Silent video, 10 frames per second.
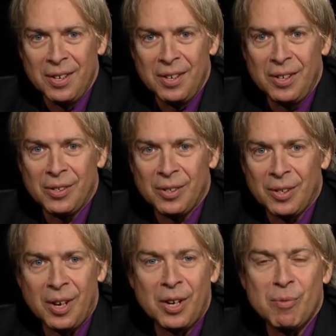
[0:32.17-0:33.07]
He's an
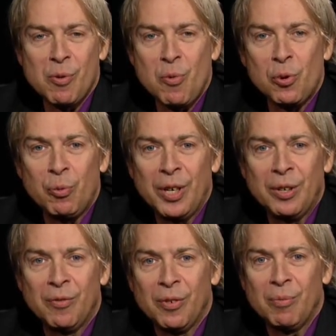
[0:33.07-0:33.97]
Academy Award winning
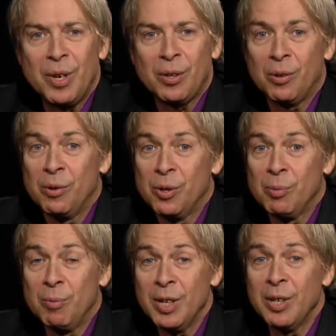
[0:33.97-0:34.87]
filmmaker who has
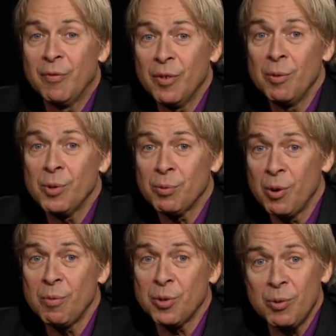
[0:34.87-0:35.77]
been making films for
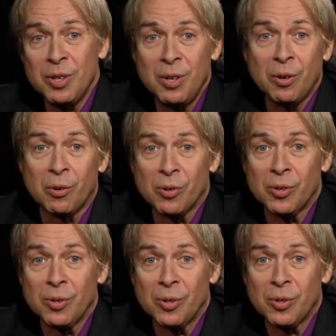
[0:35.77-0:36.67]
over 20
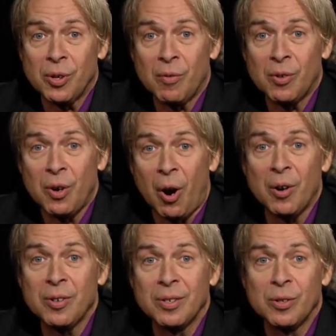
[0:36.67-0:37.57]
years. He's covered
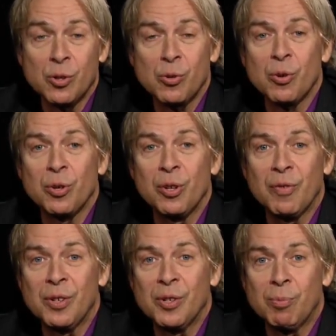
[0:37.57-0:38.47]
art and historical
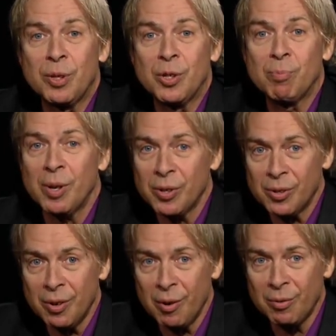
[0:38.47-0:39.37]
events, but he's best
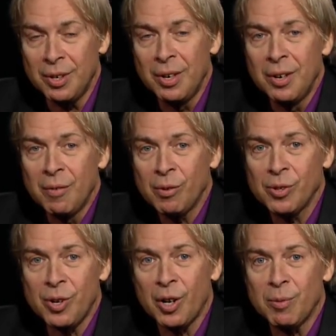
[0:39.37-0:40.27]
known for his
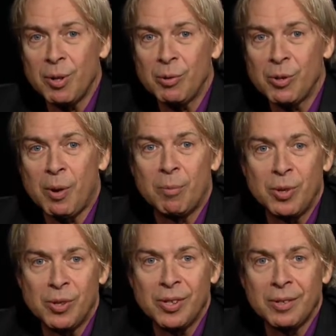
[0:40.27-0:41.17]
documentaries about
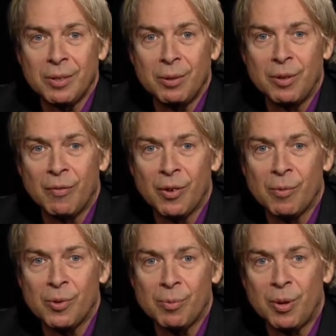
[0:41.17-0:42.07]
music, including
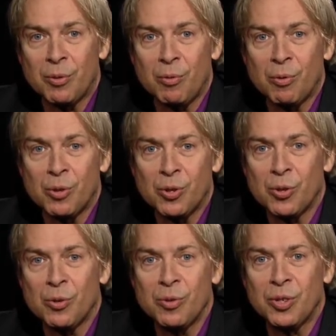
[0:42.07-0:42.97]
films about the Rolling
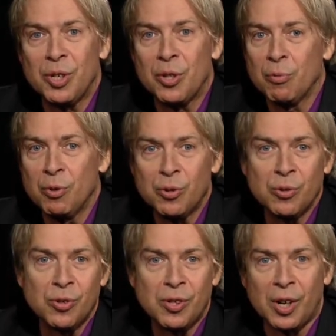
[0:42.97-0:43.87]
Stones, Keith
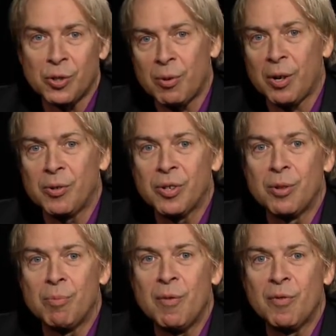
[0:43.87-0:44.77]
Richards, Stax Records, and the
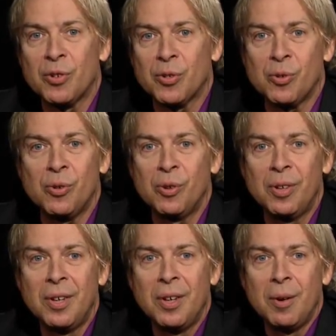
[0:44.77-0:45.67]
Memphis Soul,
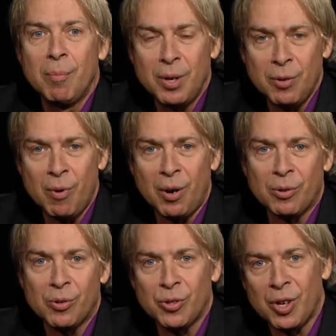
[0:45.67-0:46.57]
Muddy
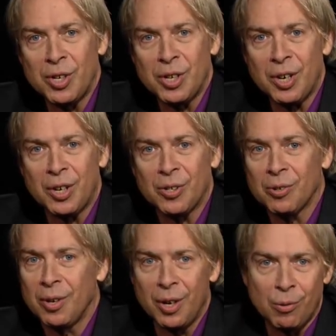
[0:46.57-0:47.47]
Waters, Johnny Cash,
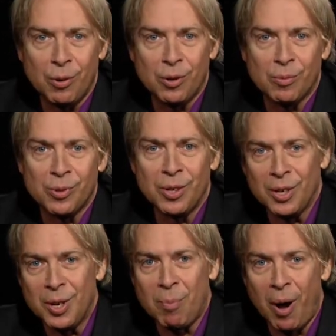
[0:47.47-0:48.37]
Hank Williams,
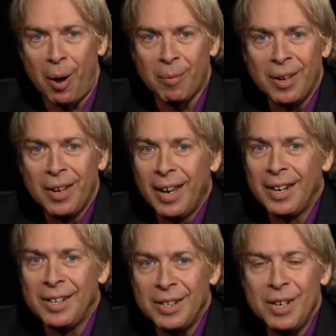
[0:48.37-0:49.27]
Iggy Pop, and
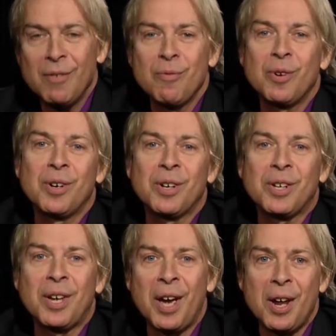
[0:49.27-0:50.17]
he even won an
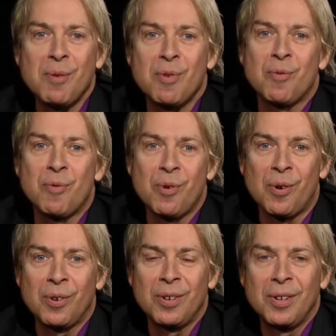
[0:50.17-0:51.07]
Academy
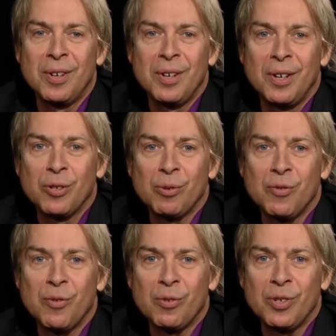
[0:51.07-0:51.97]
Award in
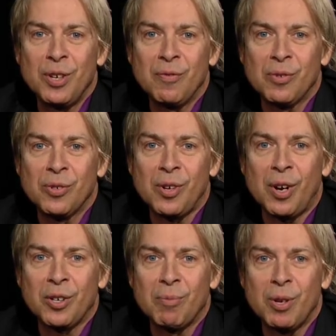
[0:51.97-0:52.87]
2014 for his
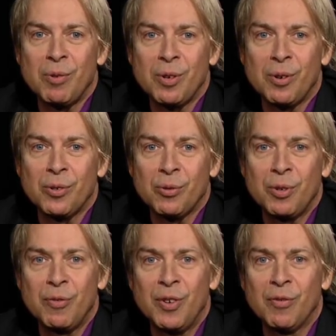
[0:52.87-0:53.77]
documentary called
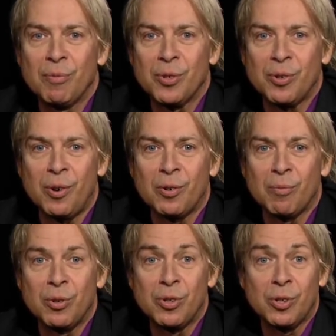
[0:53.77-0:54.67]
20 Feet from Stardom,
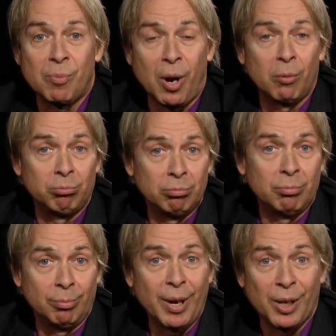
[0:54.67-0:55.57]
which is about
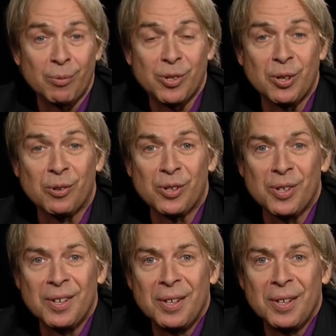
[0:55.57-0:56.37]
backup singers.